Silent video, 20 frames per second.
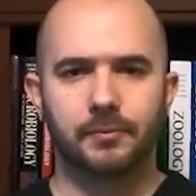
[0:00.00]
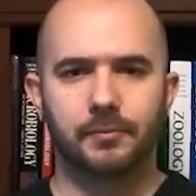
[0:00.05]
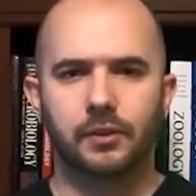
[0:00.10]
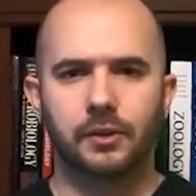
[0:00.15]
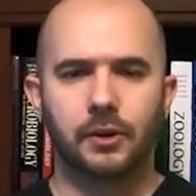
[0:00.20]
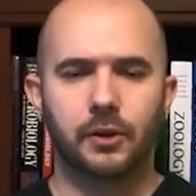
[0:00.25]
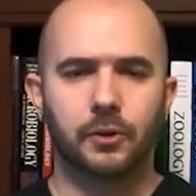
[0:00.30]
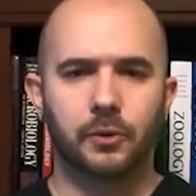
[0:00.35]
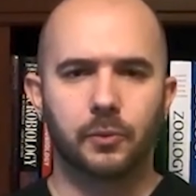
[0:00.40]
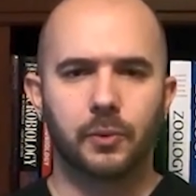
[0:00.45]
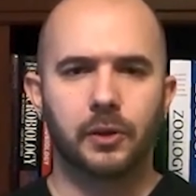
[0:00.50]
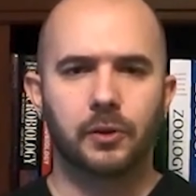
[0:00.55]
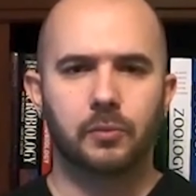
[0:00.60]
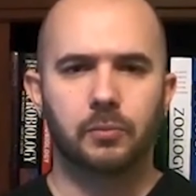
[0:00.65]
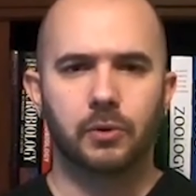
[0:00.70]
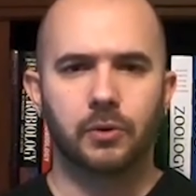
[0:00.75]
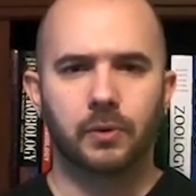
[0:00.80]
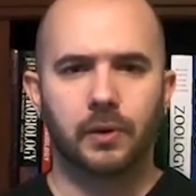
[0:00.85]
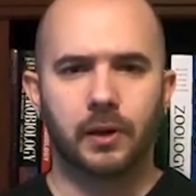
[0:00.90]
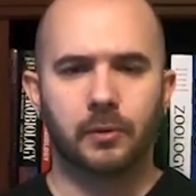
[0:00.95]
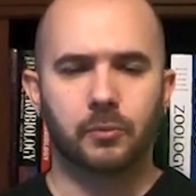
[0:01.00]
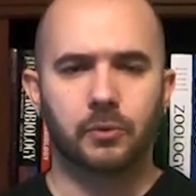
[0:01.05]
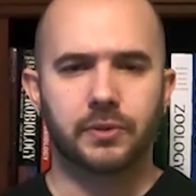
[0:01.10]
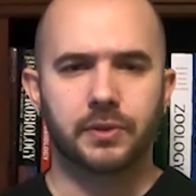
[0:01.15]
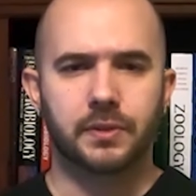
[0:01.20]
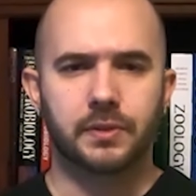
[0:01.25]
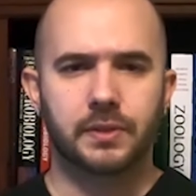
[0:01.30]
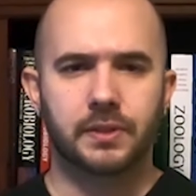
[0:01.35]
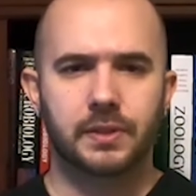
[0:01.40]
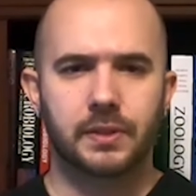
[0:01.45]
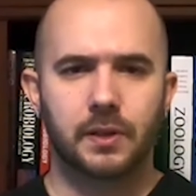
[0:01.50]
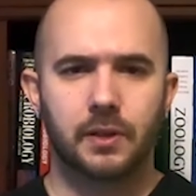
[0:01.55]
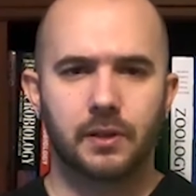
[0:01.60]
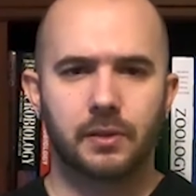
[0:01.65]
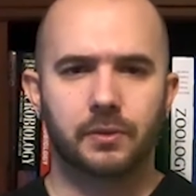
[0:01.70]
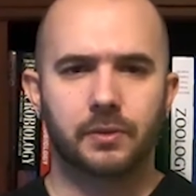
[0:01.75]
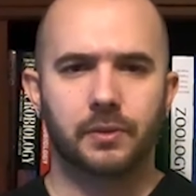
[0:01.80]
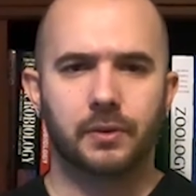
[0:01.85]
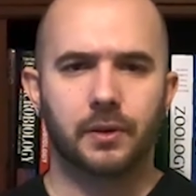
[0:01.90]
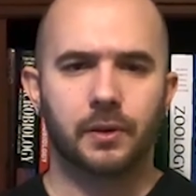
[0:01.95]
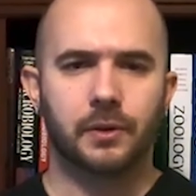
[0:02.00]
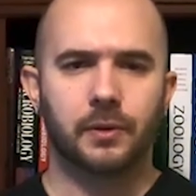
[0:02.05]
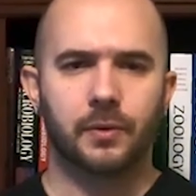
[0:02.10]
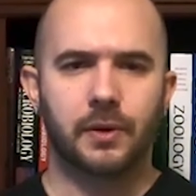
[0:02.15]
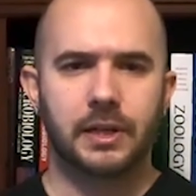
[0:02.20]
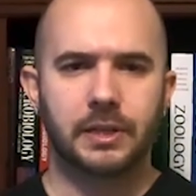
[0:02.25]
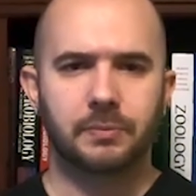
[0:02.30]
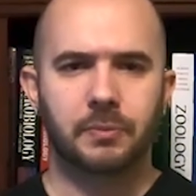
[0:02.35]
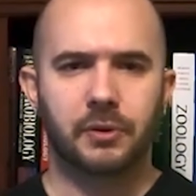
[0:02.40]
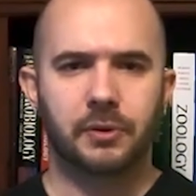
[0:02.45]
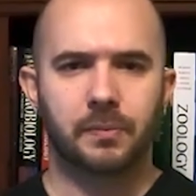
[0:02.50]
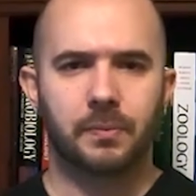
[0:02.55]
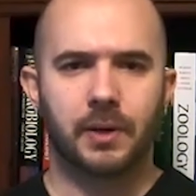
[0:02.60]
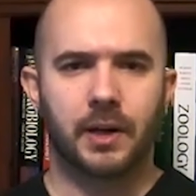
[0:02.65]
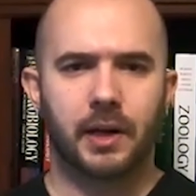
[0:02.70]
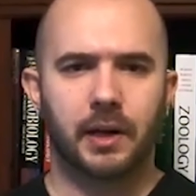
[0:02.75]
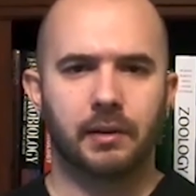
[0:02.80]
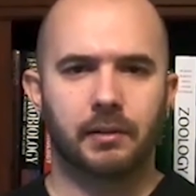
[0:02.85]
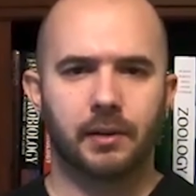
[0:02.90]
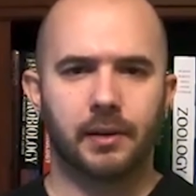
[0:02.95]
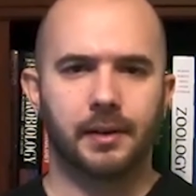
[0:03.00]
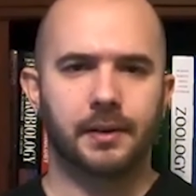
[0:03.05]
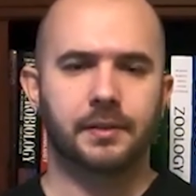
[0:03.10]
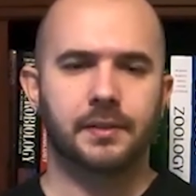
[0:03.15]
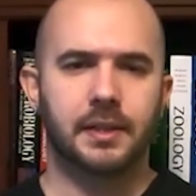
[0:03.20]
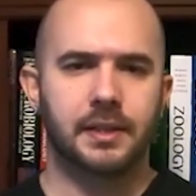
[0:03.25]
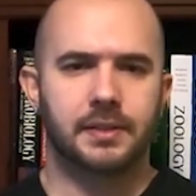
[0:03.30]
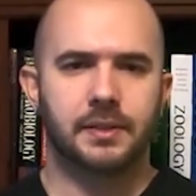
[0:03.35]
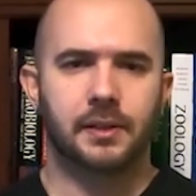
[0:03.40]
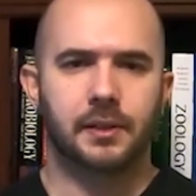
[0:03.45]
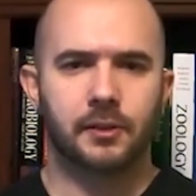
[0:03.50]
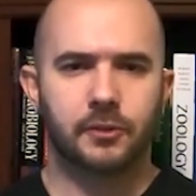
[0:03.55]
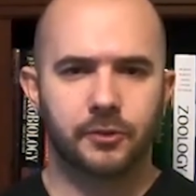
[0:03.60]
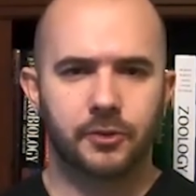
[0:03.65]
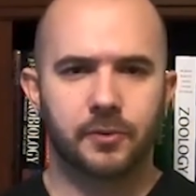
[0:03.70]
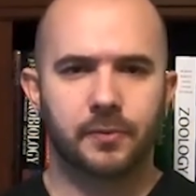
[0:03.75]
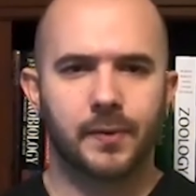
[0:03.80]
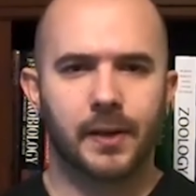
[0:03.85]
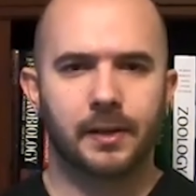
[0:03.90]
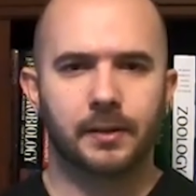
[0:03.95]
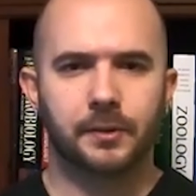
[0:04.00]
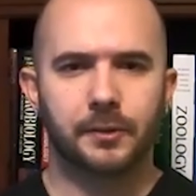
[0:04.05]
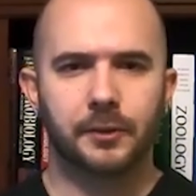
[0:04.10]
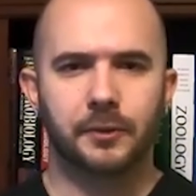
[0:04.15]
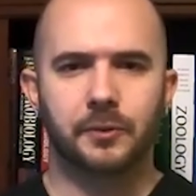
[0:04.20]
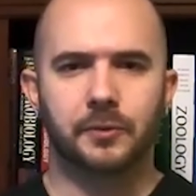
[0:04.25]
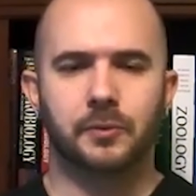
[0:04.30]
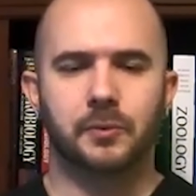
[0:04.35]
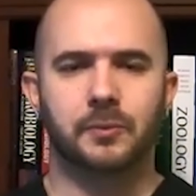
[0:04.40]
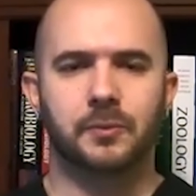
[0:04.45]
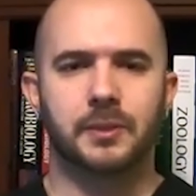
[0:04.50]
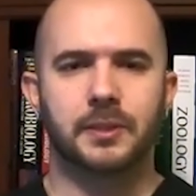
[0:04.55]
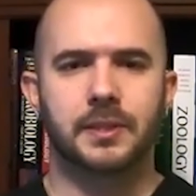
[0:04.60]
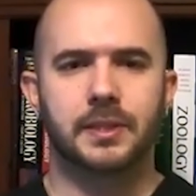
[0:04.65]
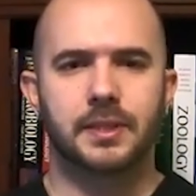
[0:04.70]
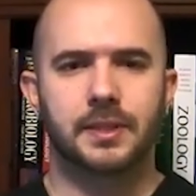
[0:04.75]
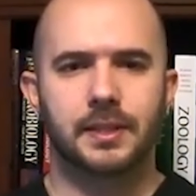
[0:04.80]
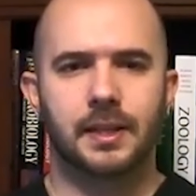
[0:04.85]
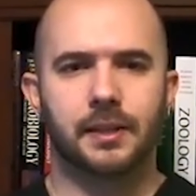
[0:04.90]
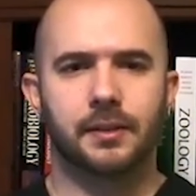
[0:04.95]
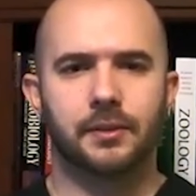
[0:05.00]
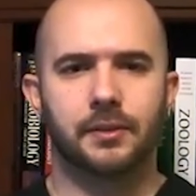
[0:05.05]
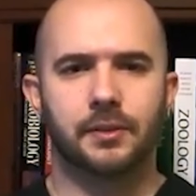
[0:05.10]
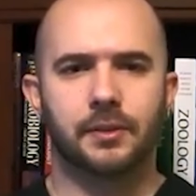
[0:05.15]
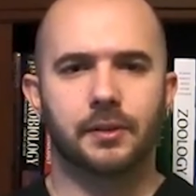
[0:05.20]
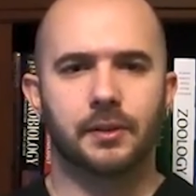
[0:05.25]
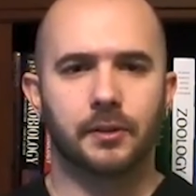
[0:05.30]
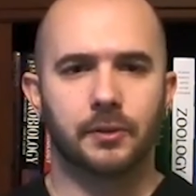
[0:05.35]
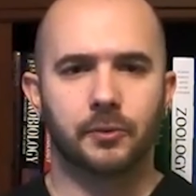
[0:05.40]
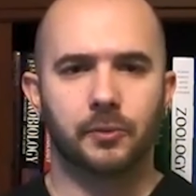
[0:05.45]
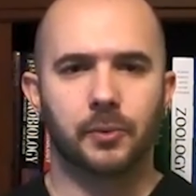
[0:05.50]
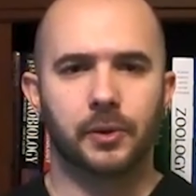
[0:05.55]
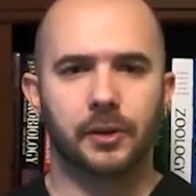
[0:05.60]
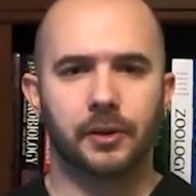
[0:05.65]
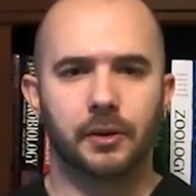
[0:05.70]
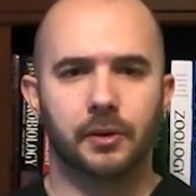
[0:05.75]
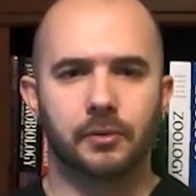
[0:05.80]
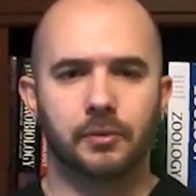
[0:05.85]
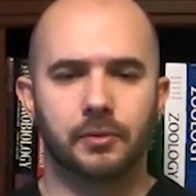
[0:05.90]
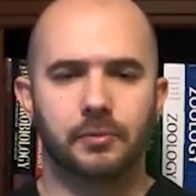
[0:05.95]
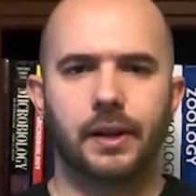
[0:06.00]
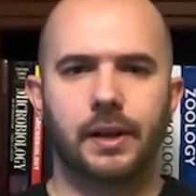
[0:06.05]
The Arduino program was installed on the Raspberry Pi and a test integer value was sent to the Arduino.